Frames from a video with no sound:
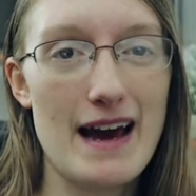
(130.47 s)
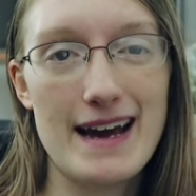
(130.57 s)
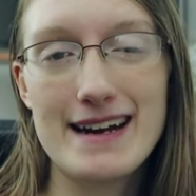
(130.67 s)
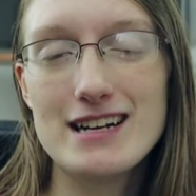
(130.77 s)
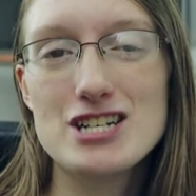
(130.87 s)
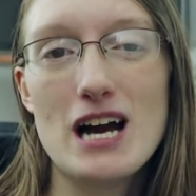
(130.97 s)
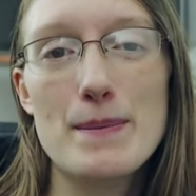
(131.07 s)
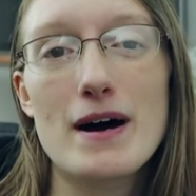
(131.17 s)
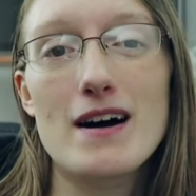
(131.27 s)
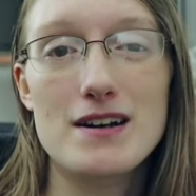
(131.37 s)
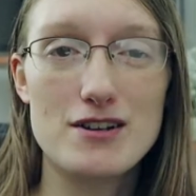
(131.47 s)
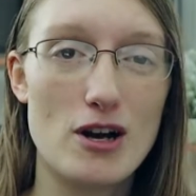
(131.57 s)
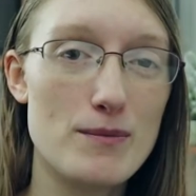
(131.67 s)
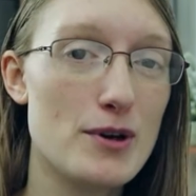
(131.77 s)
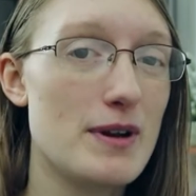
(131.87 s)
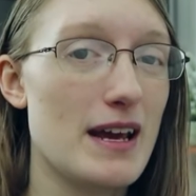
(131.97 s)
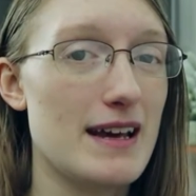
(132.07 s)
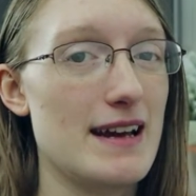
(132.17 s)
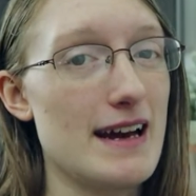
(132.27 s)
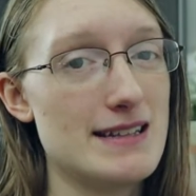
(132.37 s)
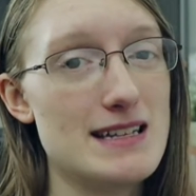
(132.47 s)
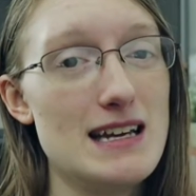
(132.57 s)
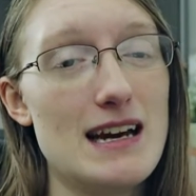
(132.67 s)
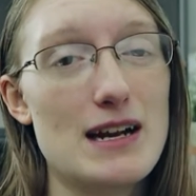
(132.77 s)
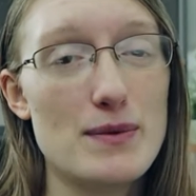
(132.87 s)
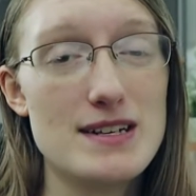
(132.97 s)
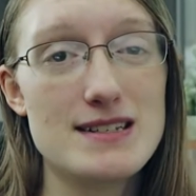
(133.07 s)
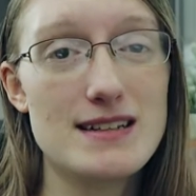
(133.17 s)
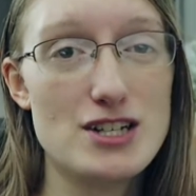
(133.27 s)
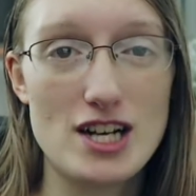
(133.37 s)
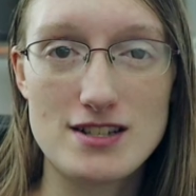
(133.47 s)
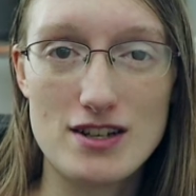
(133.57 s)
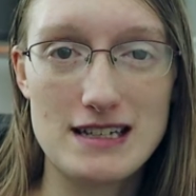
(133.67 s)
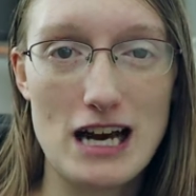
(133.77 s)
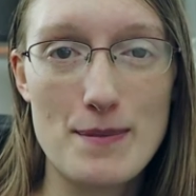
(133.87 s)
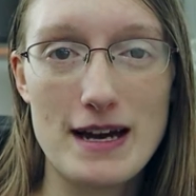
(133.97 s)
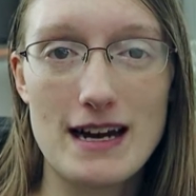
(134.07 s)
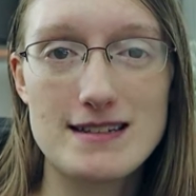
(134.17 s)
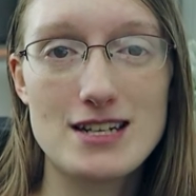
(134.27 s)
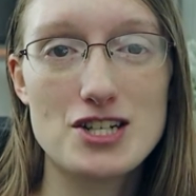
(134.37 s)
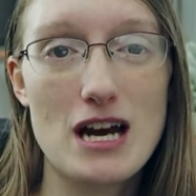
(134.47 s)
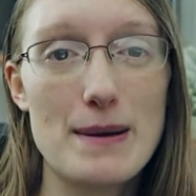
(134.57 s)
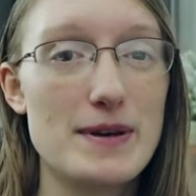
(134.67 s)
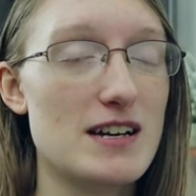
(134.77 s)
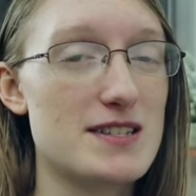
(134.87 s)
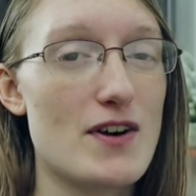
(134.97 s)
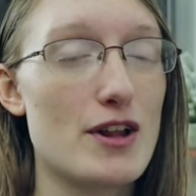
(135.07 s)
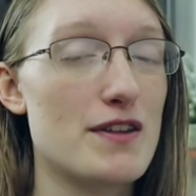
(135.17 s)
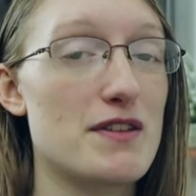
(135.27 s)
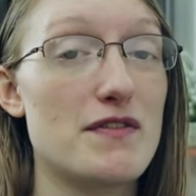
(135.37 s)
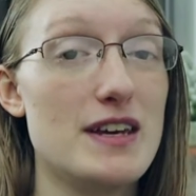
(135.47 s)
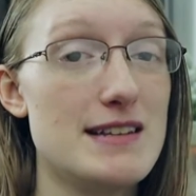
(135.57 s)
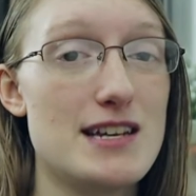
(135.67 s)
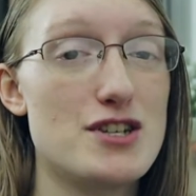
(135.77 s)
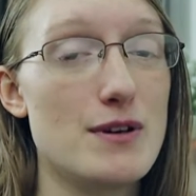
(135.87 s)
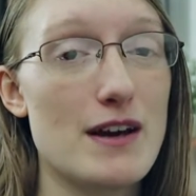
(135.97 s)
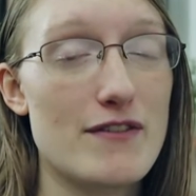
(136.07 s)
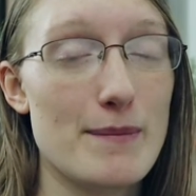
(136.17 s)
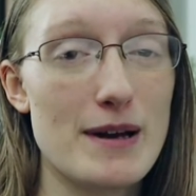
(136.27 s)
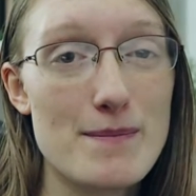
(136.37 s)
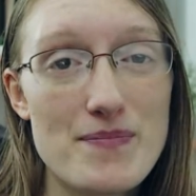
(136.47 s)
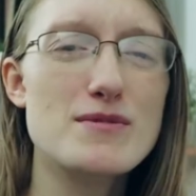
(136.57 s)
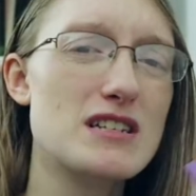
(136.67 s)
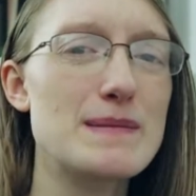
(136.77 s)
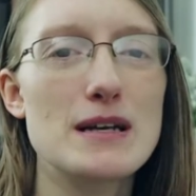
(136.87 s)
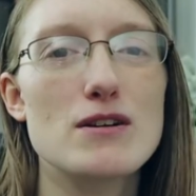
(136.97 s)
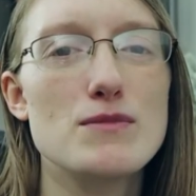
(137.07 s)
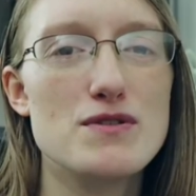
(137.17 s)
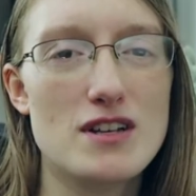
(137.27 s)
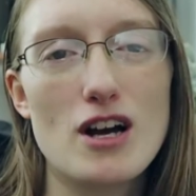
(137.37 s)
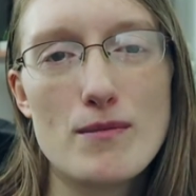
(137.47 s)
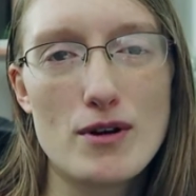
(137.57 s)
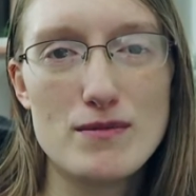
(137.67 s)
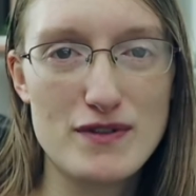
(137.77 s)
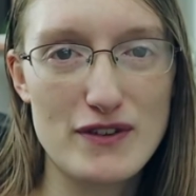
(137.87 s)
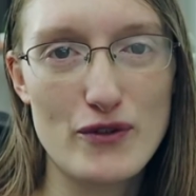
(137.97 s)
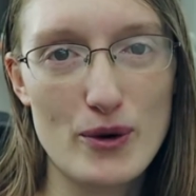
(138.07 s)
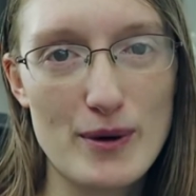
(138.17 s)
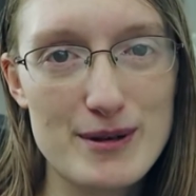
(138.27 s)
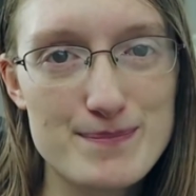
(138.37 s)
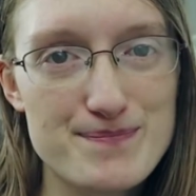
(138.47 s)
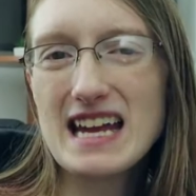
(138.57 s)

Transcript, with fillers: I had a shop on Gumroad and Etsy, and I recently just took down my Etsy shop because of all of the fees that you get from it. So I'm just gonna be using Gumroad moving forward.